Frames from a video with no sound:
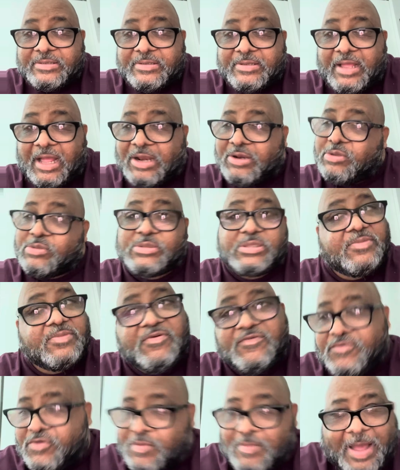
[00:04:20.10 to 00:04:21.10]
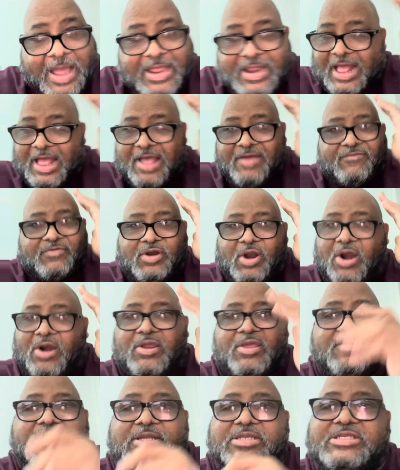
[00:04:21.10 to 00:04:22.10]
I know some of you might have an
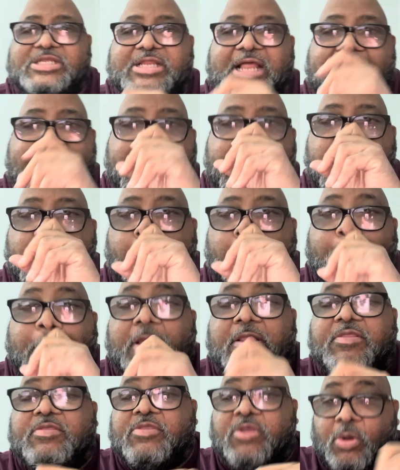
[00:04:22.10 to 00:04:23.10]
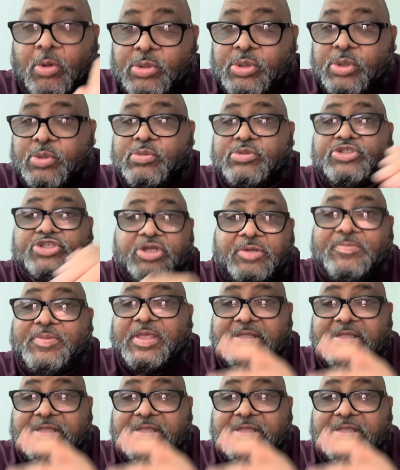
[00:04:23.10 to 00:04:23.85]
argument to that, but those who should be